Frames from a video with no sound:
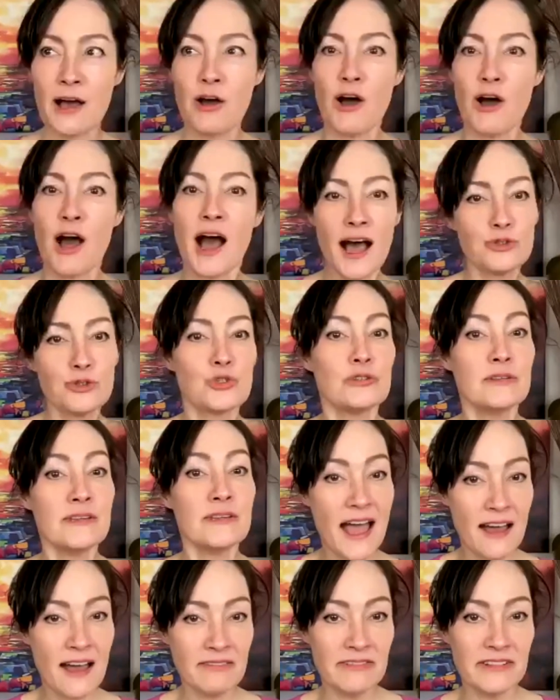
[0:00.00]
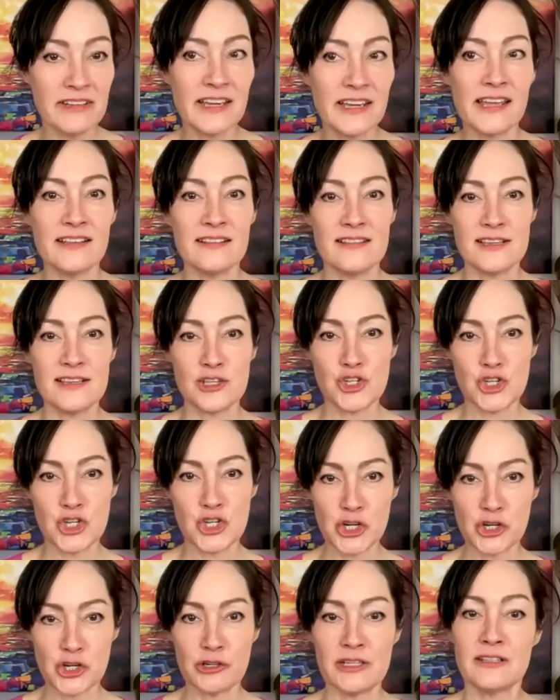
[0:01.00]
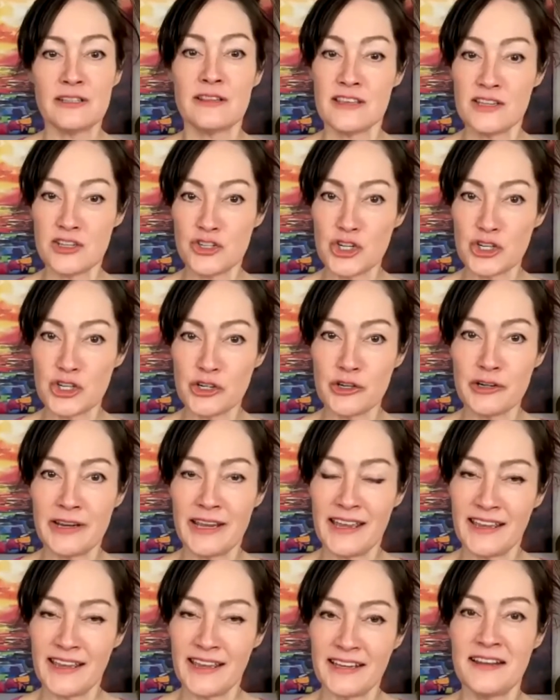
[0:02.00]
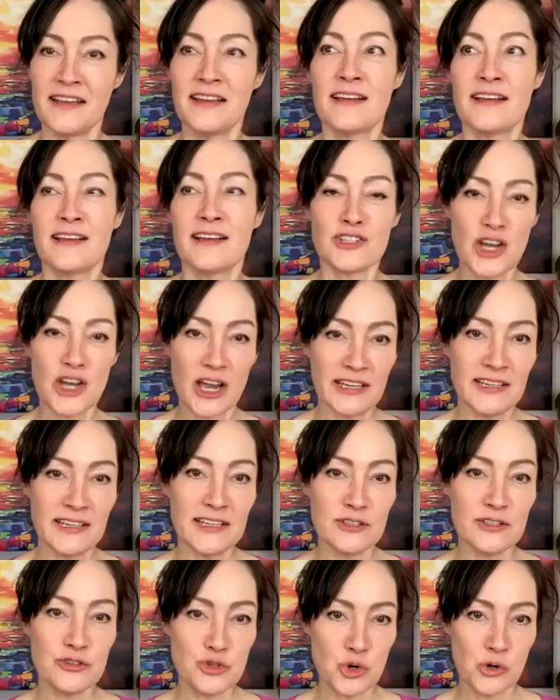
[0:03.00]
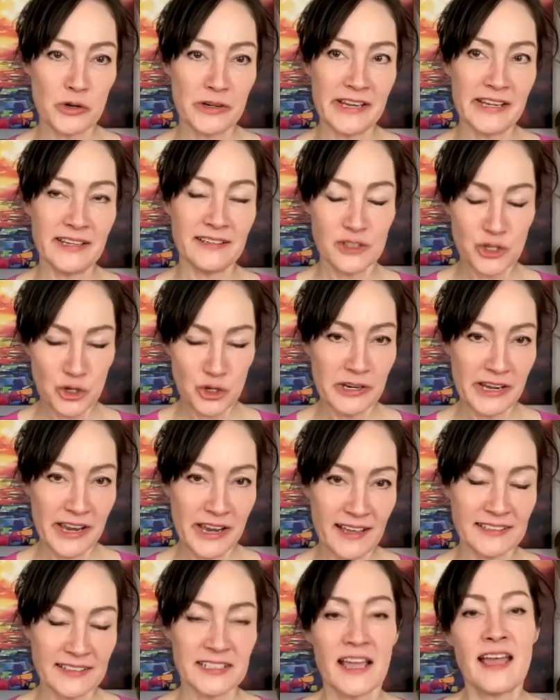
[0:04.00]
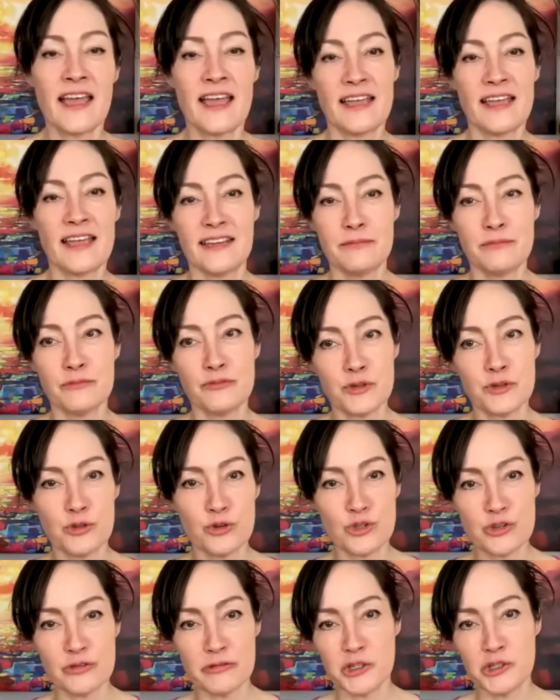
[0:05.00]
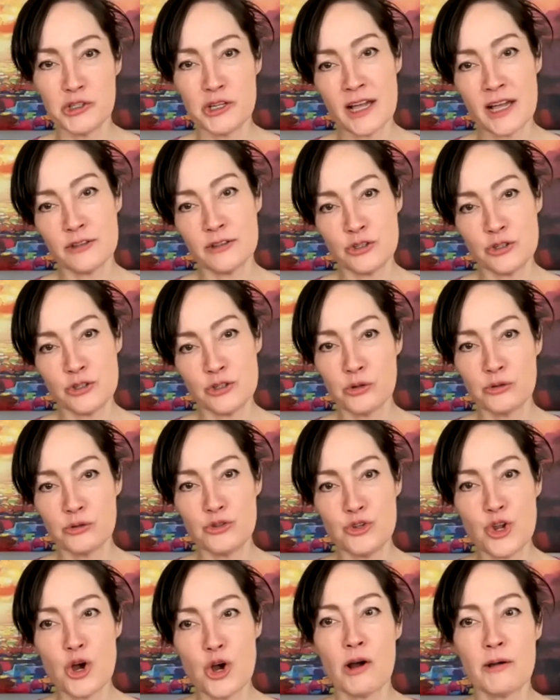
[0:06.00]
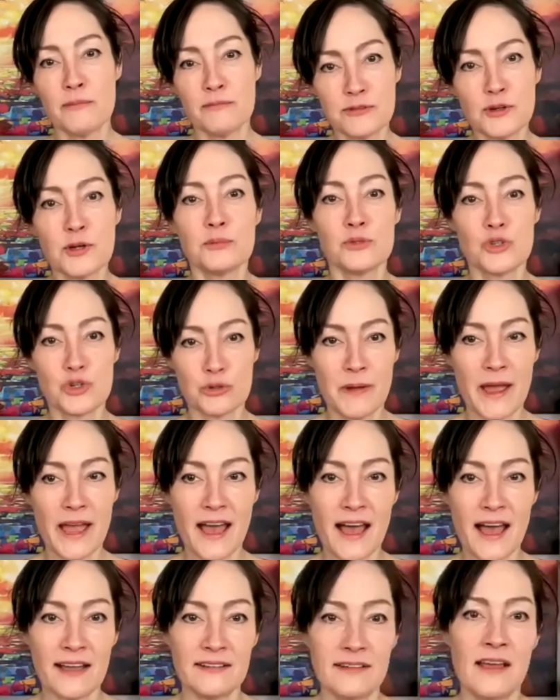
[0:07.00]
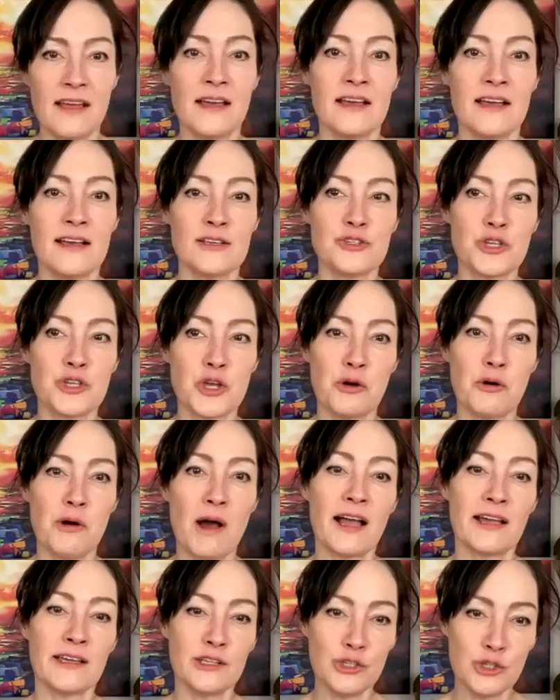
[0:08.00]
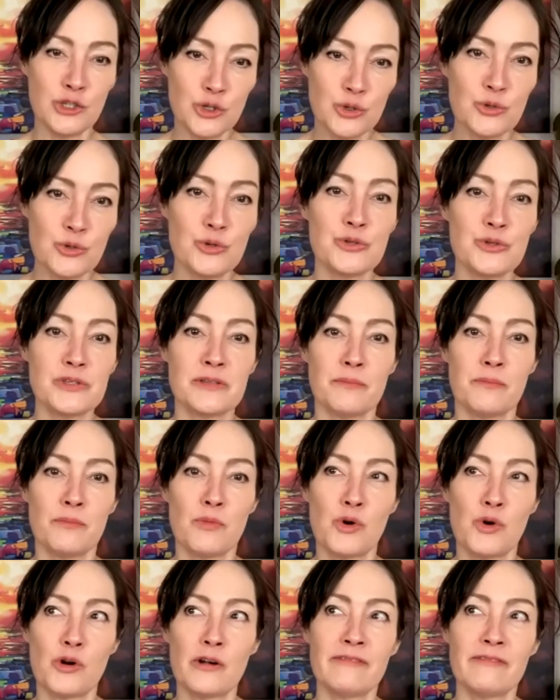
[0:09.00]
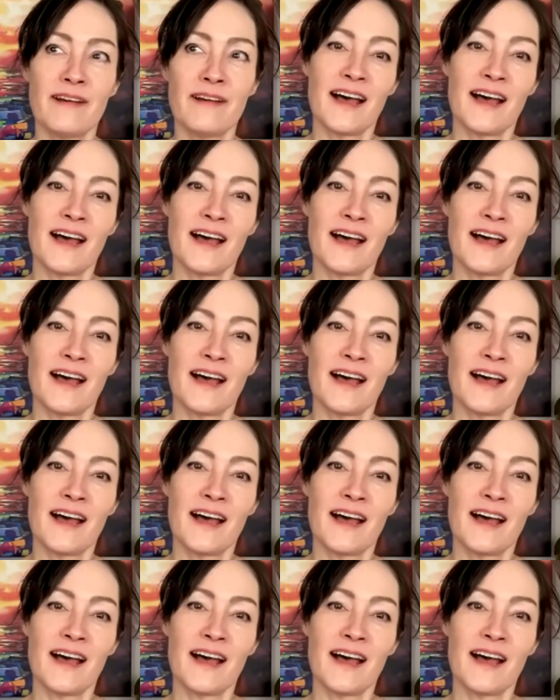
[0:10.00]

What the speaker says: how to navigate this year in Chinese zodiacs. And then for those of you that don't know, I'm from Japan. So I use more of